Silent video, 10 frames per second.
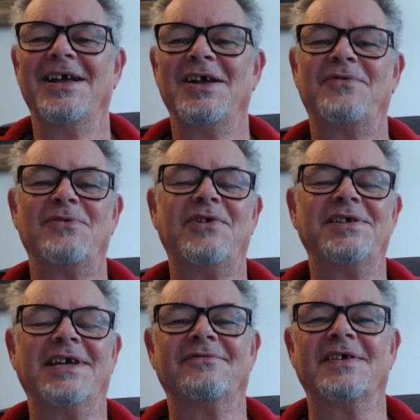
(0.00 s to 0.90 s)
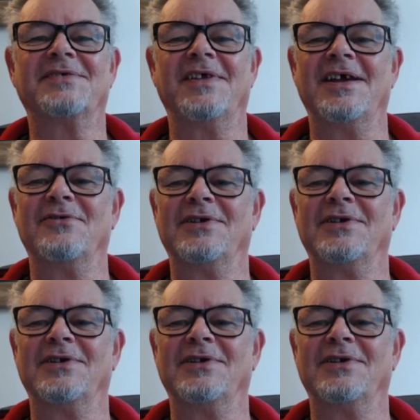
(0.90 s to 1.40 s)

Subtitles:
Feel free to give this video a